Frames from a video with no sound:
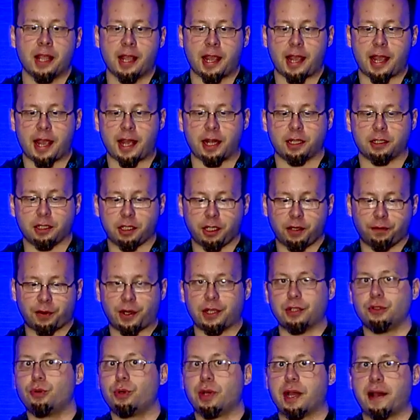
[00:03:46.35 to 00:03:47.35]
And if I
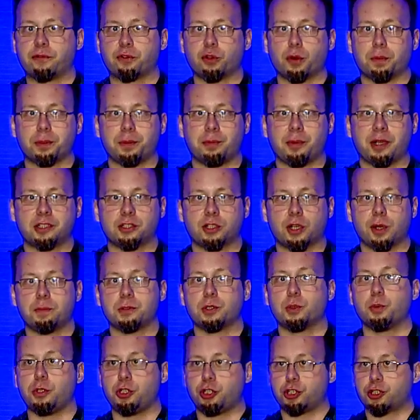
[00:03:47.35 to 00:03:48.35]
do have to optimize
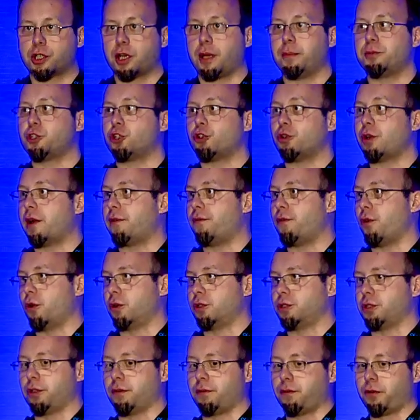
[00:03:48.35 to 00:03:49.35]
scripts, which scripts should I
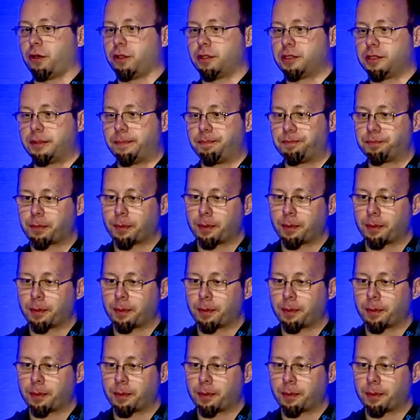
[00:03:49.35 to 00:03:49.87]
focus on first?